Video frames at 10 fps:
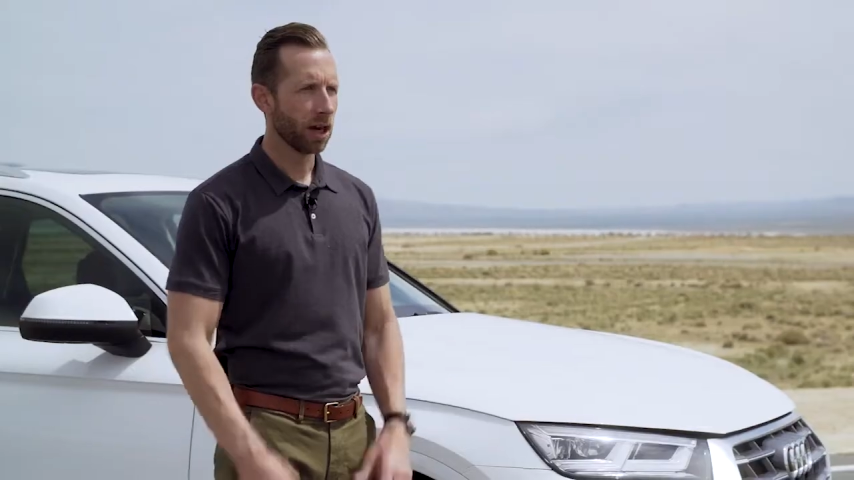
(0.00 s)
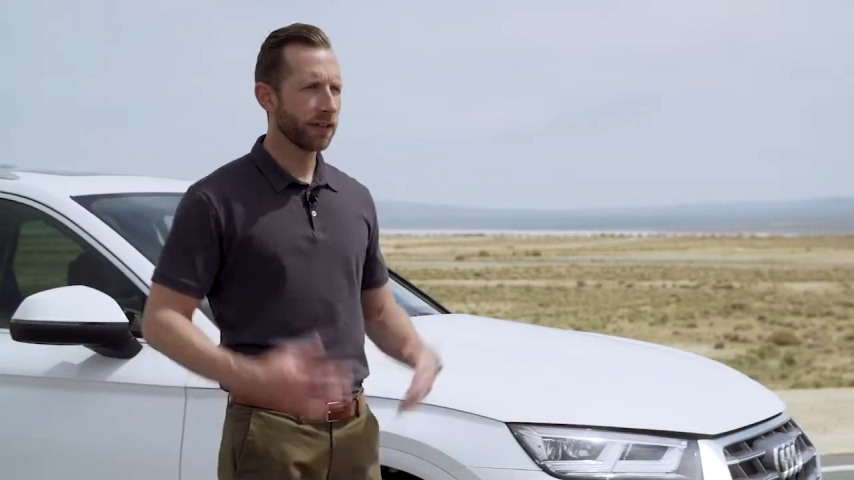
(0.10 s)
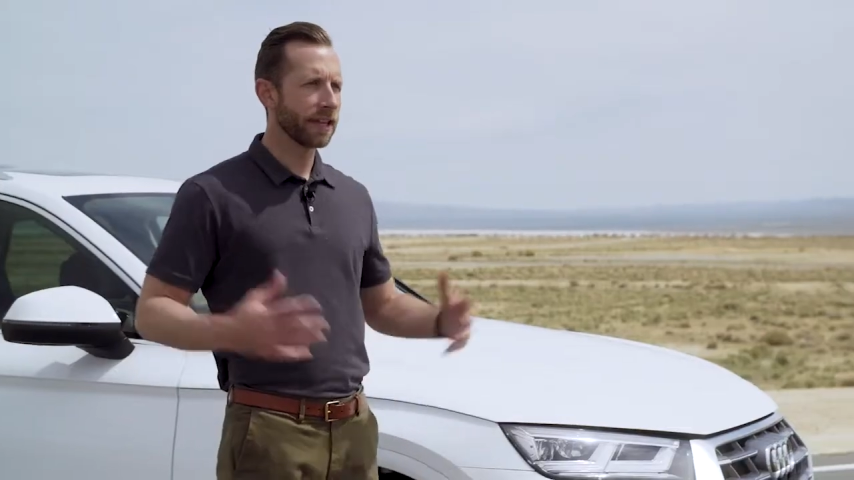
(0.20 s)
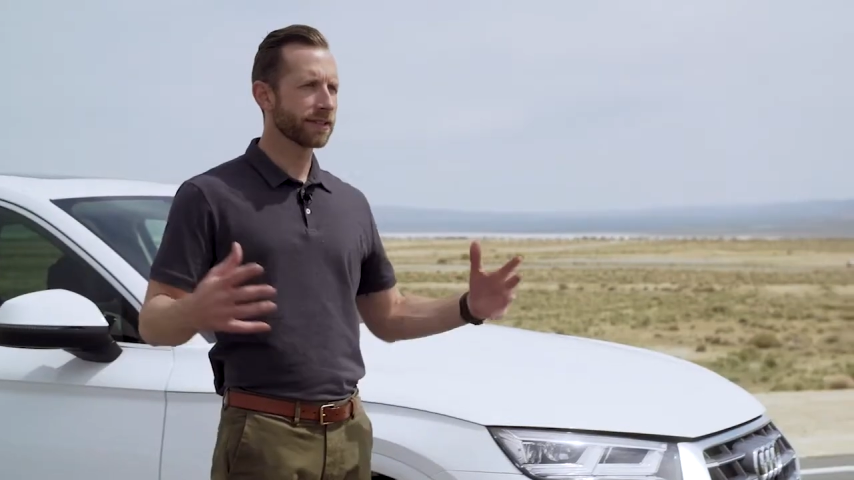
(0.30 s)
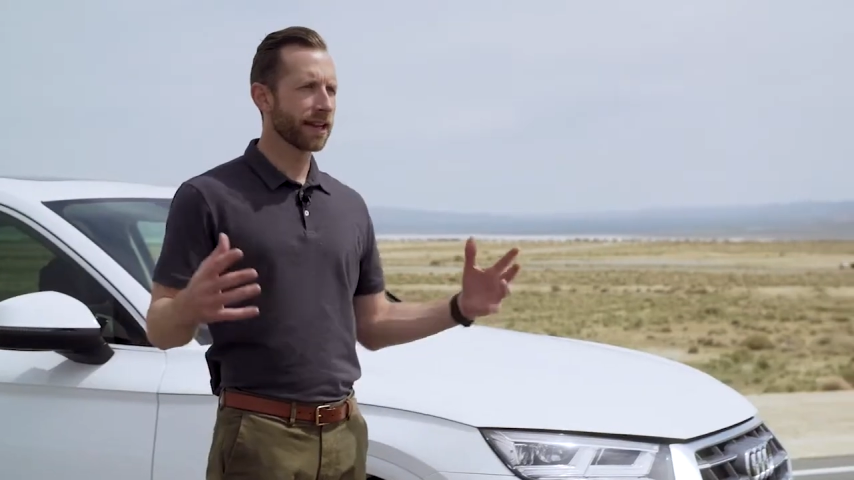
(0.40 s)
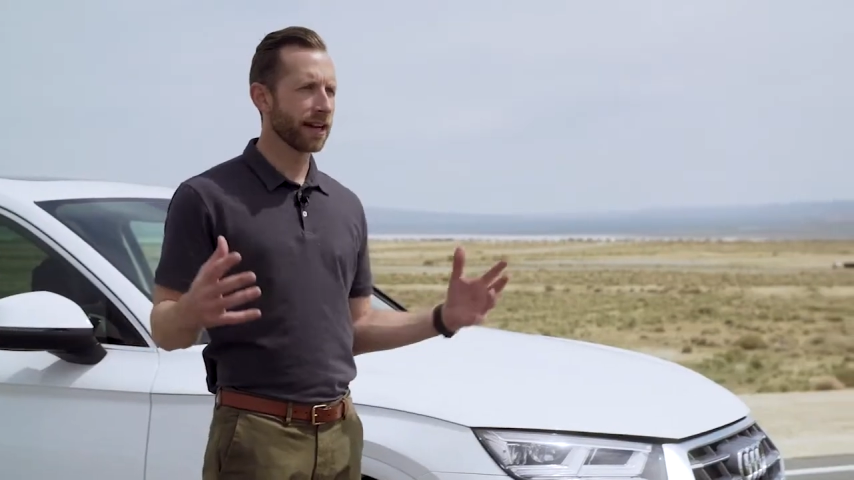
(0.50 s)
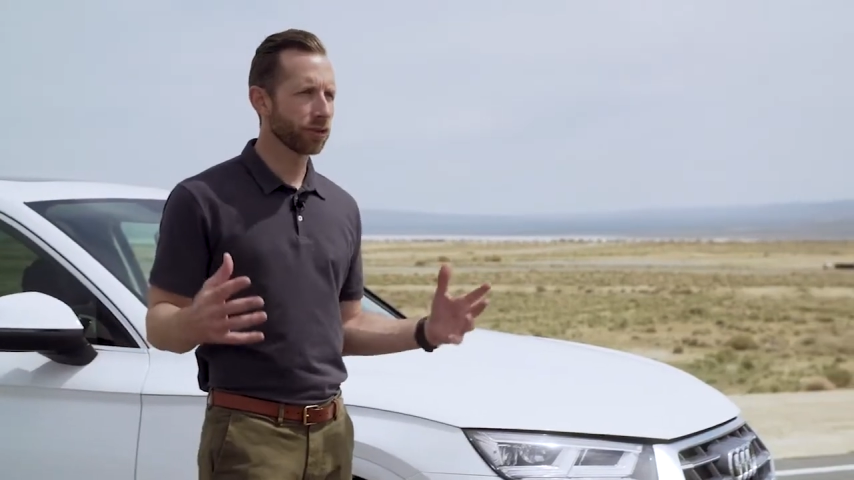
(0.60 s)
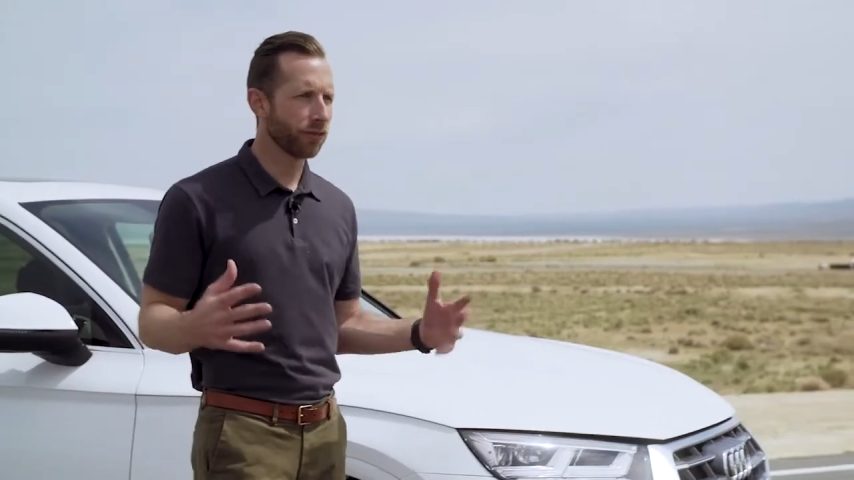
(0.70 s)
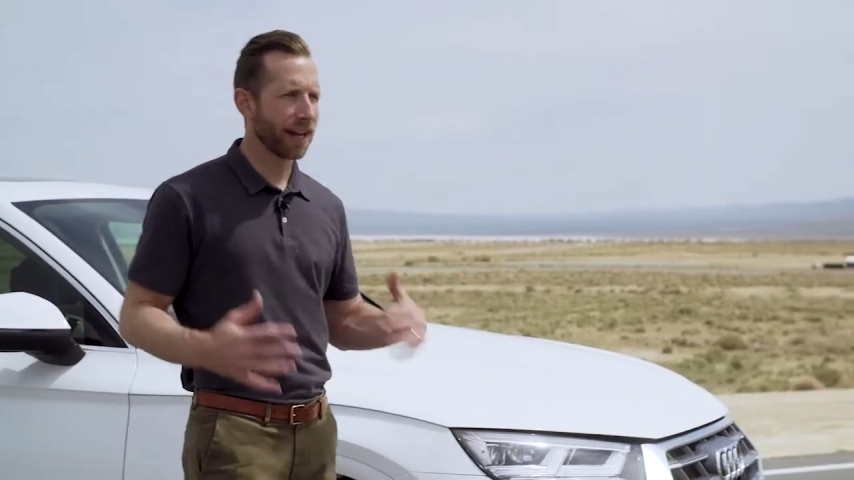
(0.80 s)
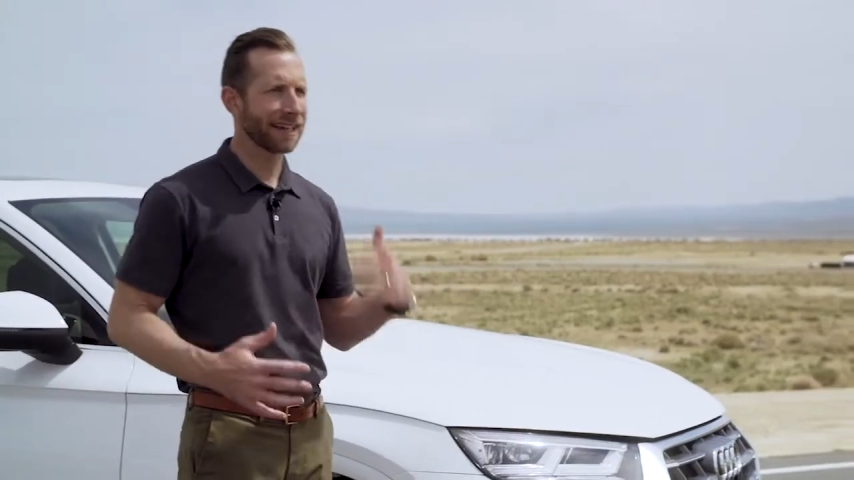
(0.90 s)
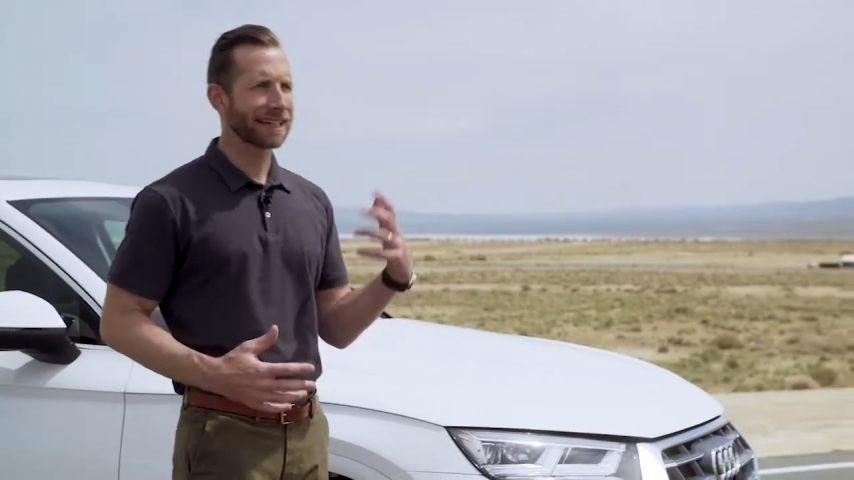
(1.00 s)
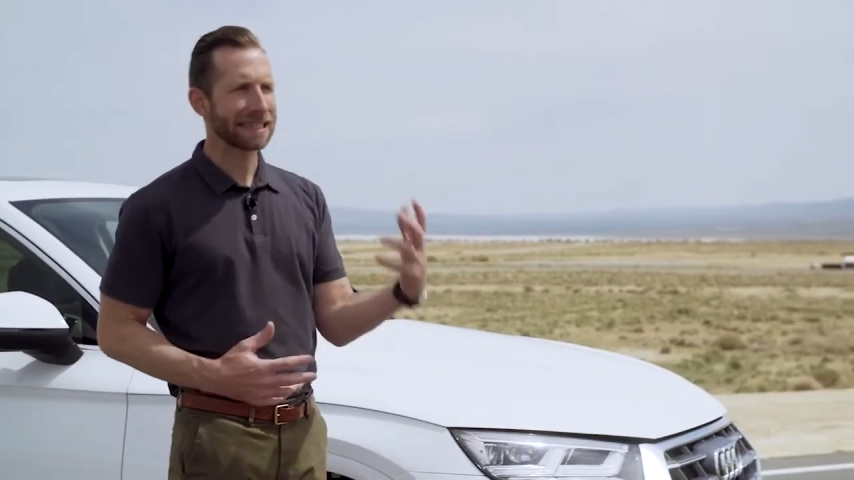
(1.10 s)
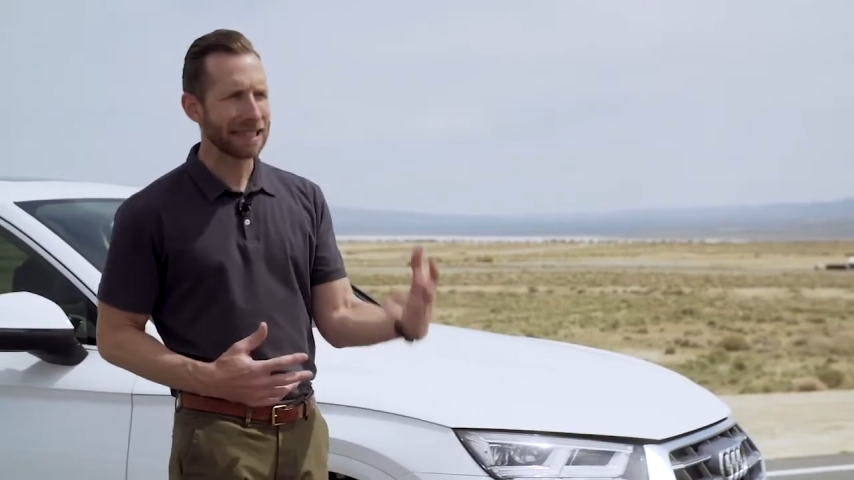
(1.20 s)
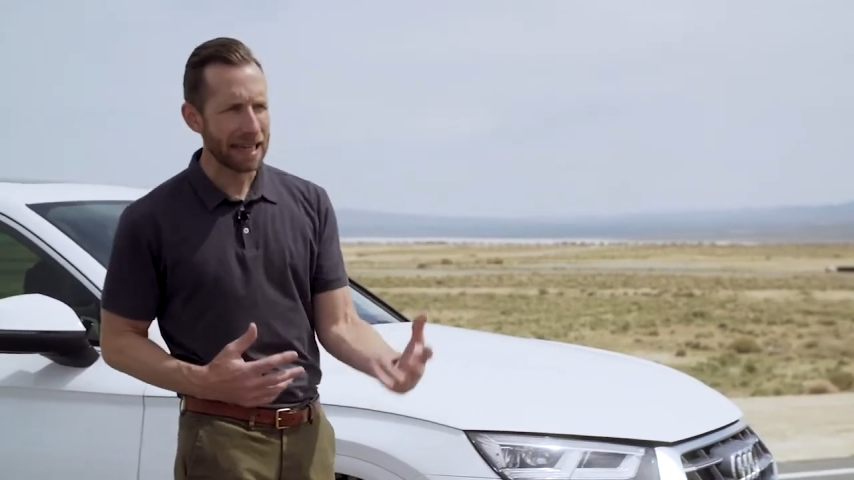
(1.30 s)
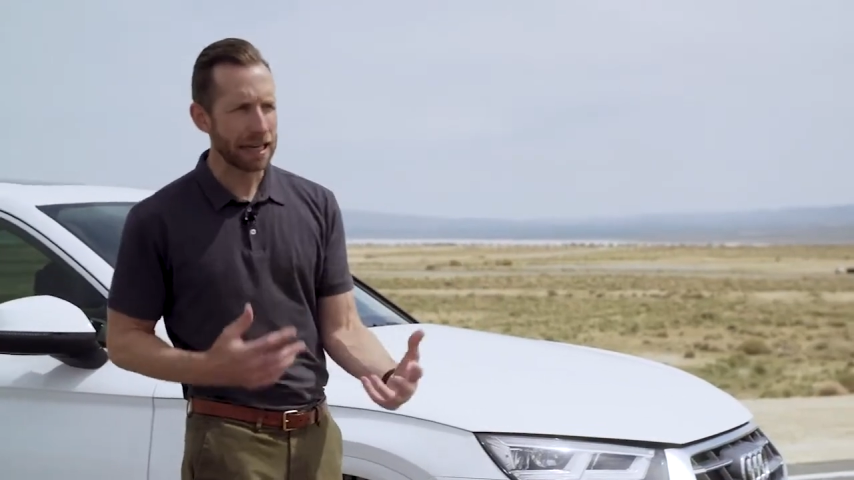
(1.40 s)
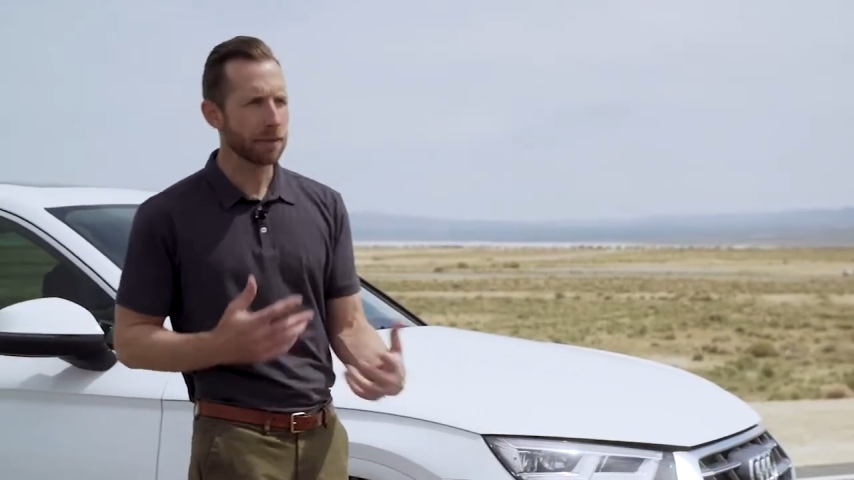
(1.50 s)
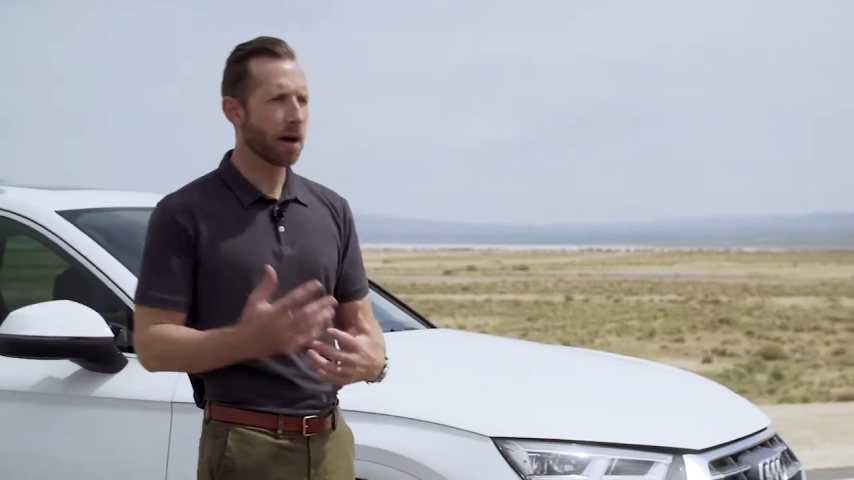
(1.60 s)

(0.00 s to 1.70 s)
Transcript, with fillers: On the inside, you'll find a clean,